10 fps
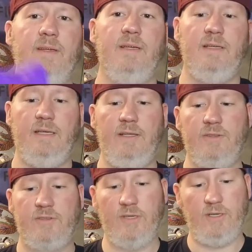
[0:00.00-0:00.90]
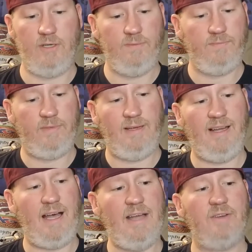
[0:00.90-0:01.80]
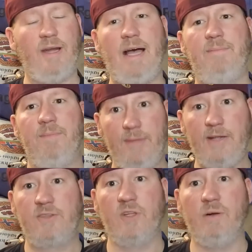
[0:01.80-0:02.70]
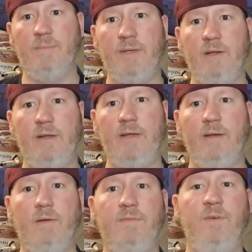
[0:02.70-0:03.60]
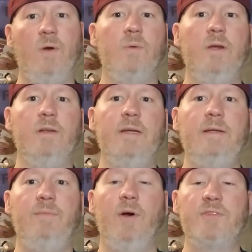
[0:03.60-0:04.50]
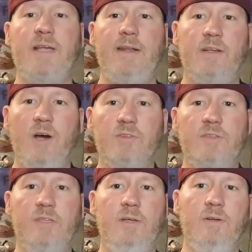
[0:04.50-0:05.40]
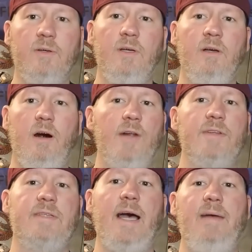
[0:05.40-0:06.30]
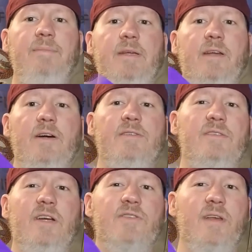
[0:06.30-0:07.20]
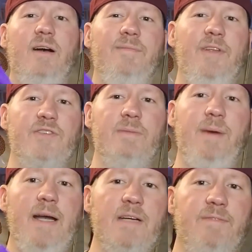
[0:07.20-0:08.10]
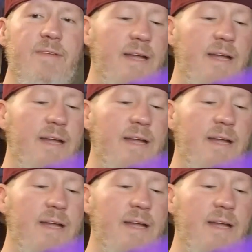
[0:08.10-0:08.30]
And so I grab like snowmobiling, four-wheeling, those kind of coats too, all the time because there's a buyer for that